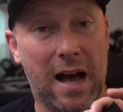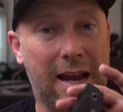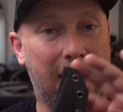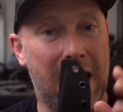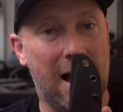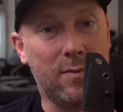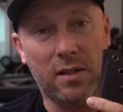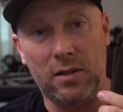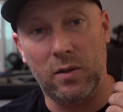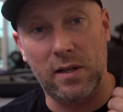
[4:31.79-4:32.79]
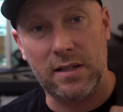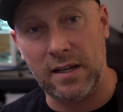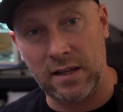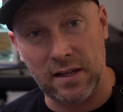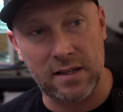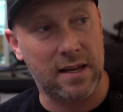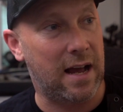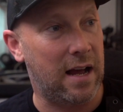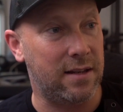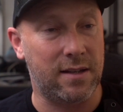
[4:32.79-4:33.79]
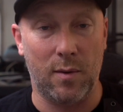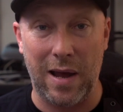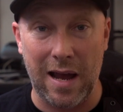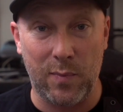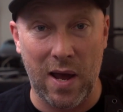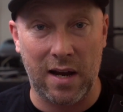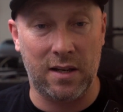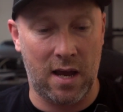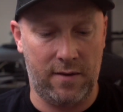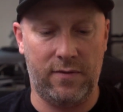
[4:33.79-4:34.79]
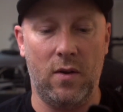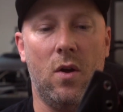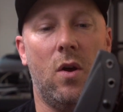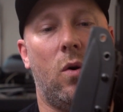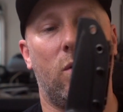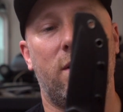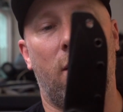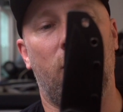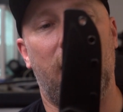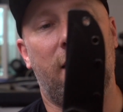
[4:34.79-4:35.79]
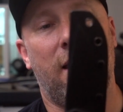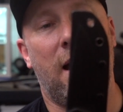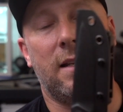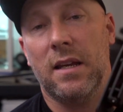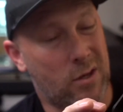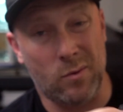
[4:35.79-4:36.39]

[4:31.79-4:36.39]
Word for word: I could absolutely see in this as a backpack knife or something like that.